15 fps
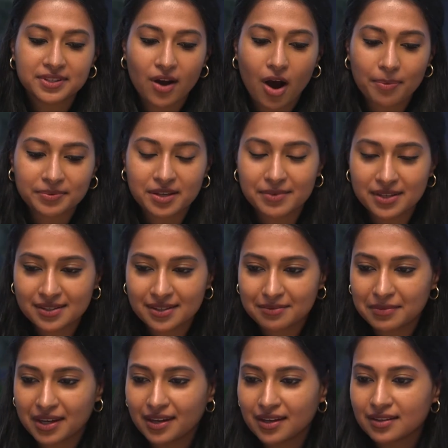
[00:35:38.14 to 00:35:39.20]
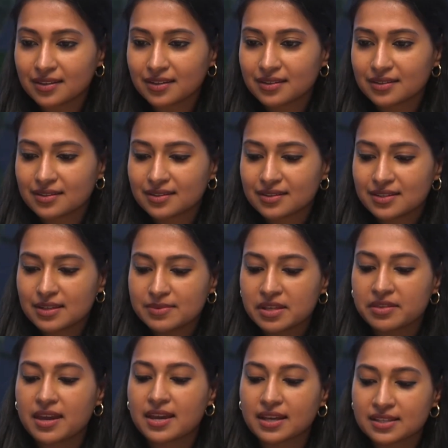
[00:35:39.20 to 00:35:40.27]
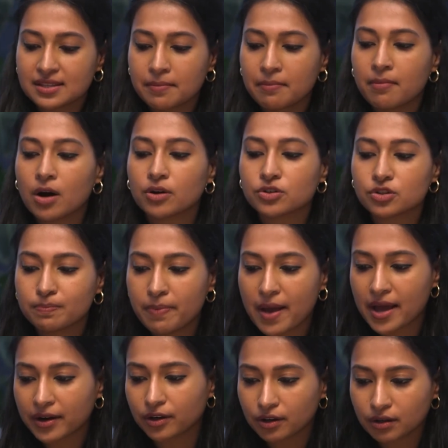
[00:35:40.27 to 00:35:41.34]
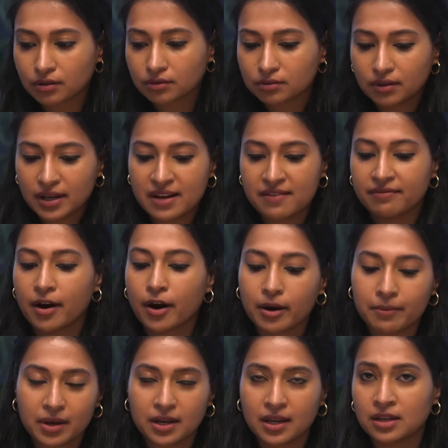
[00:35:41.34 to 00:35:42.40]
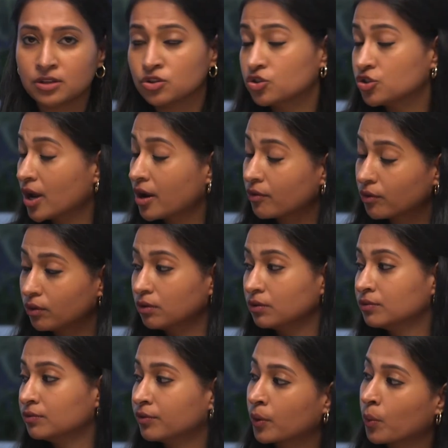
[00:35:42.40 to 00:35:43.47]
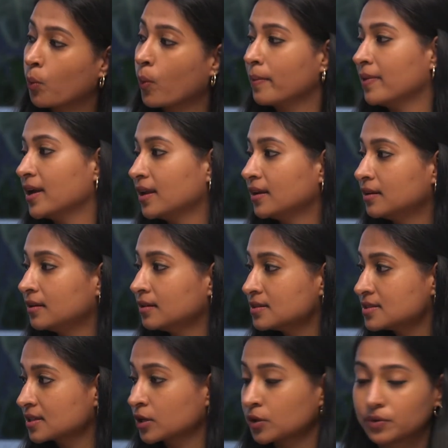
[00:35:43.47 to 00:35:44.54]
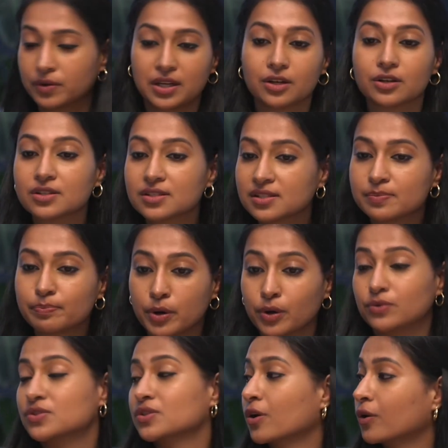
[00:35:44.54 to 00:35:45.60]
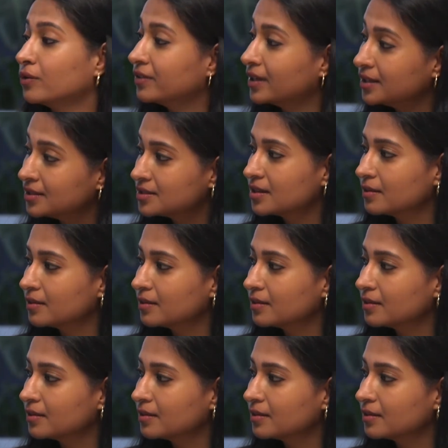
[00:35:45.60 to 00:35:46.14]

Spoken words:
optimist in me seems to think it's a much better environment in general for women's careers post-COVID.